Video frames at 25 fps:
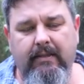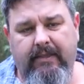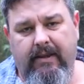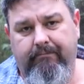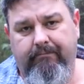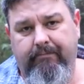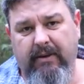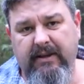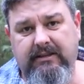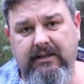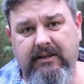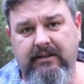
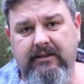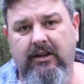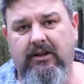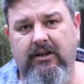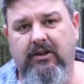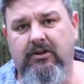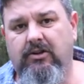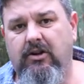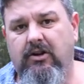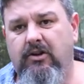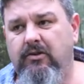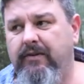The best thing you
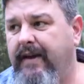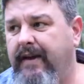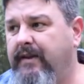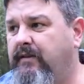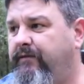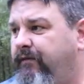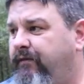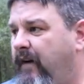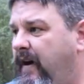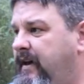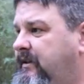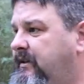can do
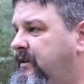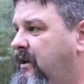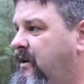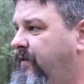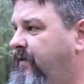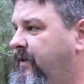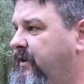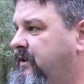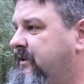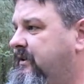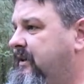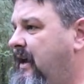is face
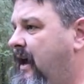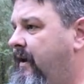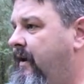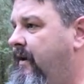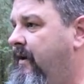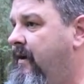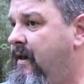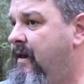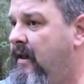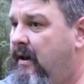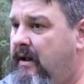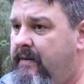the
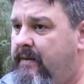sun.